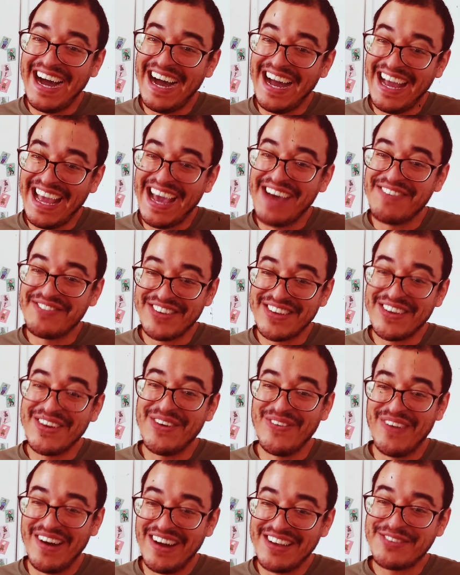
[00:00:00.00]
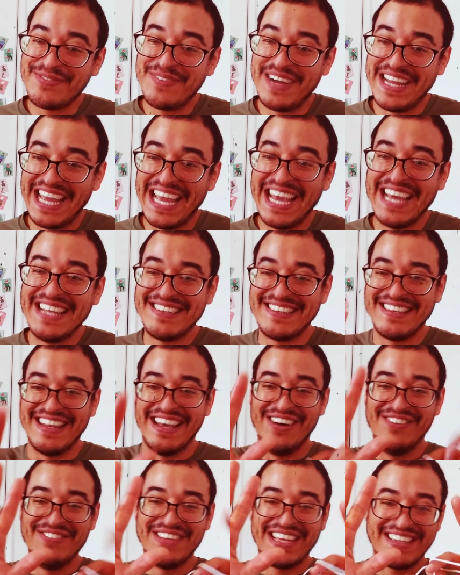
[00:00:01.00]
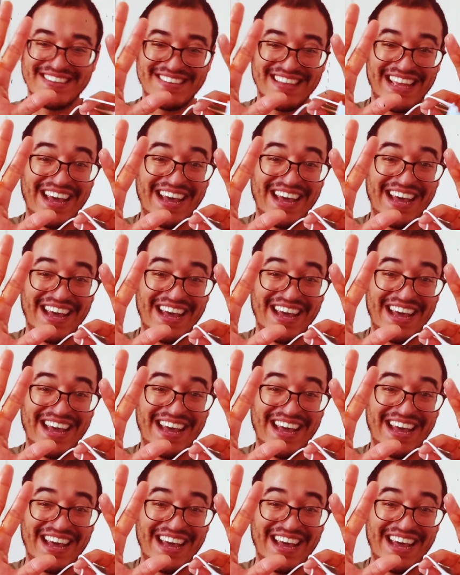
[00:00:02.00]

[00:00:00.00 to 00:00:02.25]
I have to go wash my hands now because